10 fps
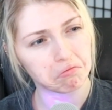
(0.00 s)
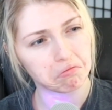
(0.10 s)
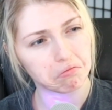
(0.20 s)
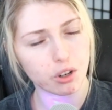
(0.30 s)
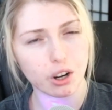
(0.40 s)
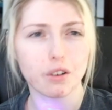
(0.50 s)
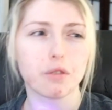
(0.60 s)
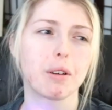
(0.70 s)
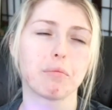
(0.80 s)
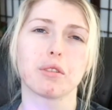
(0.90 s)
I'm trying to
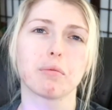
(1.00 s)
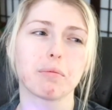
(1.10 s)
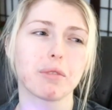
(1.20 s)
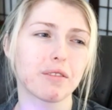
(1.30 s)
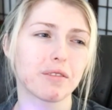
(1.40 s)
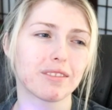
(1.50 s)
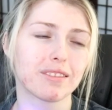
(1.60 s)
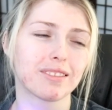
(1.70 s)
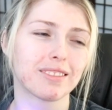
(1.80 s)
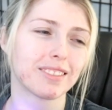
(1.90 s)
remember, but
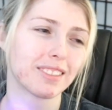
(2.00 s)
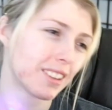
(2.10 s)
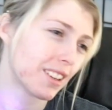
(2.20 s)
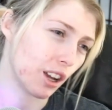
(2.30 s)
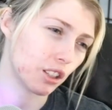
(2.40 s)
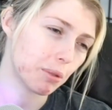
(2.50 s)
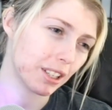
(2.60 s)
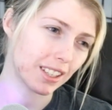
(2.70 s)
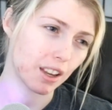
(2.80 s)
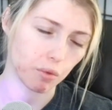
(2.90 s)
I only
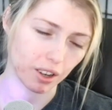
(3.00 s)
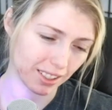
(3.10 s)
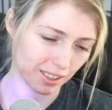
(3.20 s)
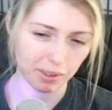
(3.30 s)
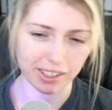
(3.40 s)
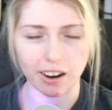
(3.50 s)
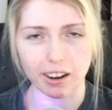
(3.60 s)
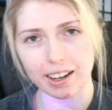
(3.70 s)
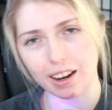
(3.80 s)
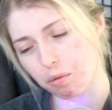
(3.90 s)
played the game once. I'm
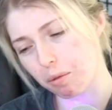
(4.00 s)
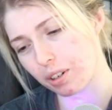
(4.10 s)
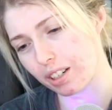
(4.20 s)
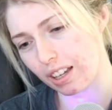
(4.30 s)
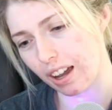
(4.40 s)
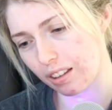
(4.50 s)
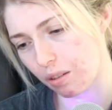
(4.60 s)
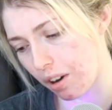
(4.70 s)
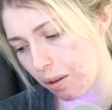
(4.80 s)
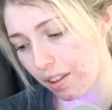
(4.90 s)
sorry. I can't remember exactly
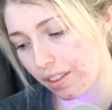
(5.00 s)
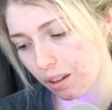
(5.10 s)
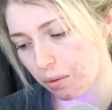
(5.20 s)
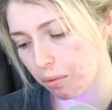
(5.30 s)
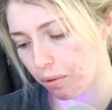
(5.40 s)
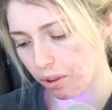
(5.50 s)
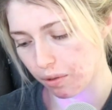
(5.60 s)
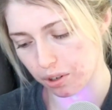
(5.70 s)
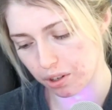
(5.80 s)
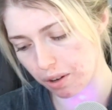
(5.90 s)
where, but I think it was before the
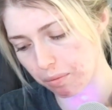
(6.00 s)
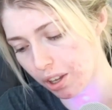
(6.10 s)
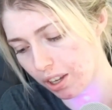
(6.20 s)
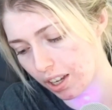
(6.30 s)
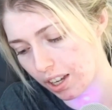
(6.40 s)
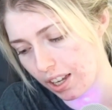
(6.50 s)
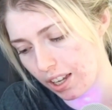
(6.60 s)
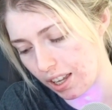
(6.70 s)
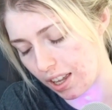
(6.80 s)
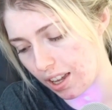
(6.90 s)
first gym.
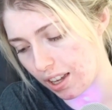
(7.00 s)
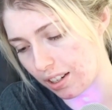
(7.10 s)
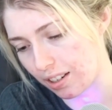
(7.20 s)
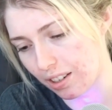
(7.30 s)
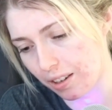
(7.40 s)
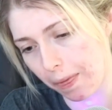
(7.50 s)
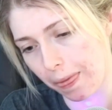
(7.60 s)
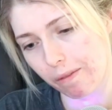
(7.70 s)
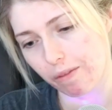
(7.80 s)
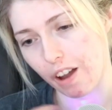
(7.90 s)
And
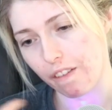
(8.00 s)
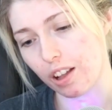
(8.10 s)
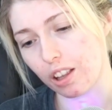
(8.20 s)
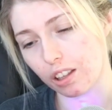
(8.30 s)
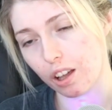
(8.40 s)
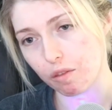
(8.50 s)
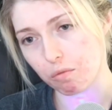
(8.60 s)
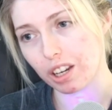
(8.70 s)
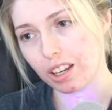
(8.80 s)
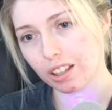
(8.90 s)
I fell in love
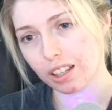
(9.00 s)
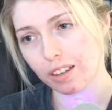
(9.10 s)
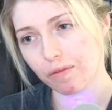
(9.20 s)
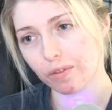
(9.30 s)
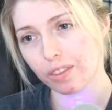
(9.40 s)
immediately.